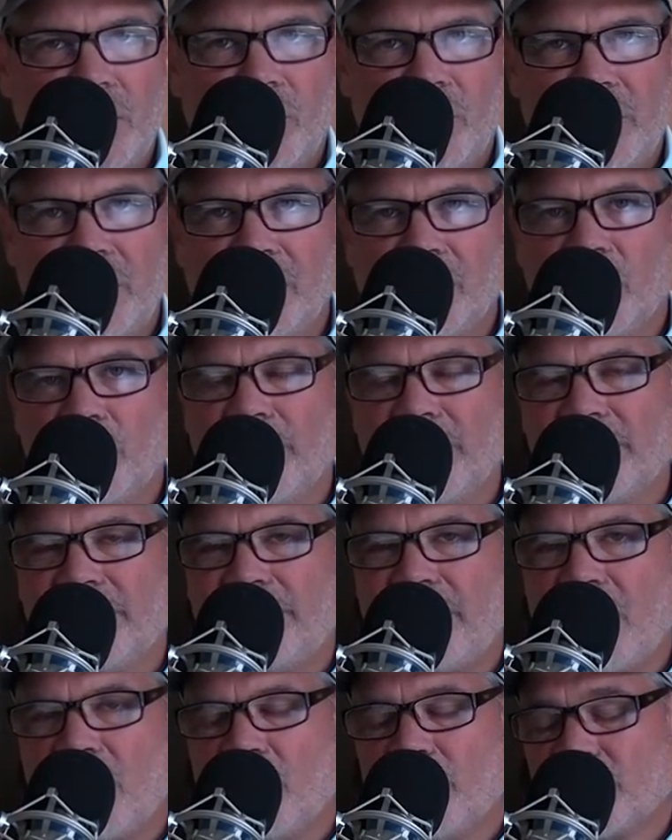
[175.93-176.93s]
We did a little bit of
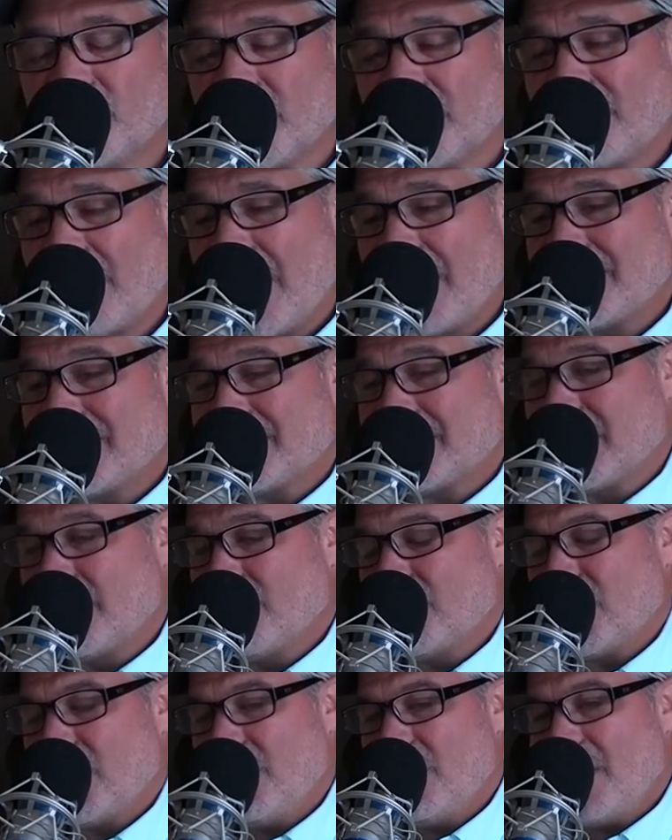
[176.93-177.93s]
follow-up, so I've got
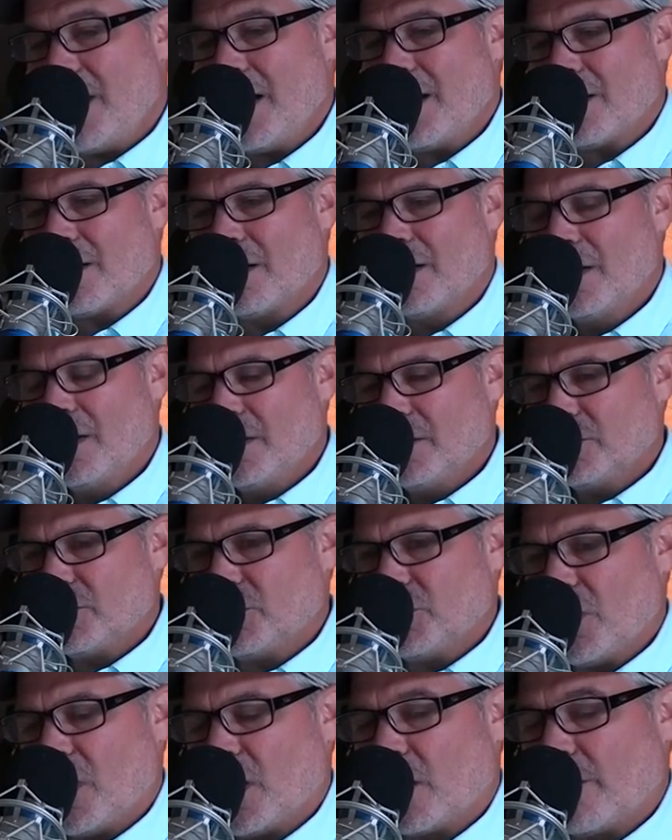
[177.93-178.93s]
something there to
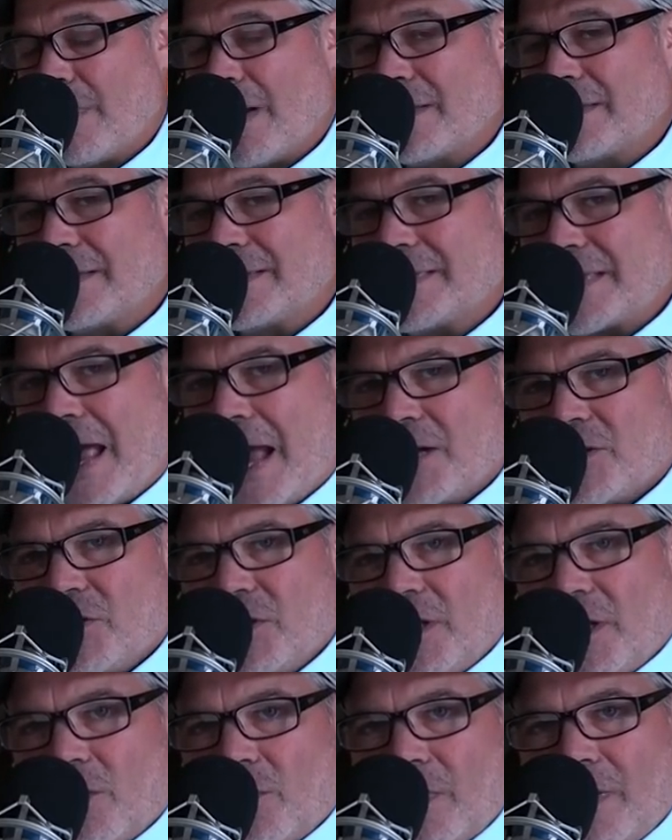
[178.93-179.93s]
talk about that's
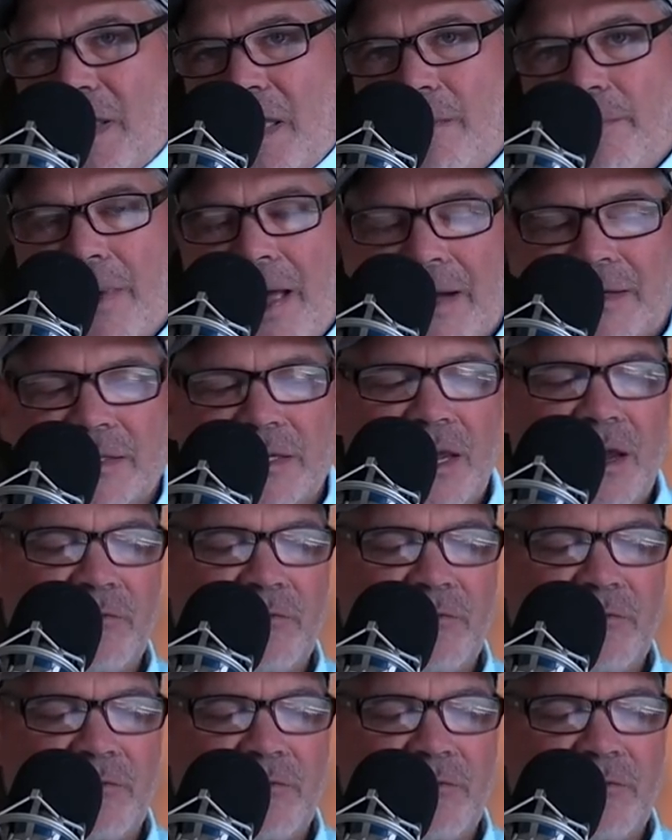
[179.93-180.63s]
actually going to relate back to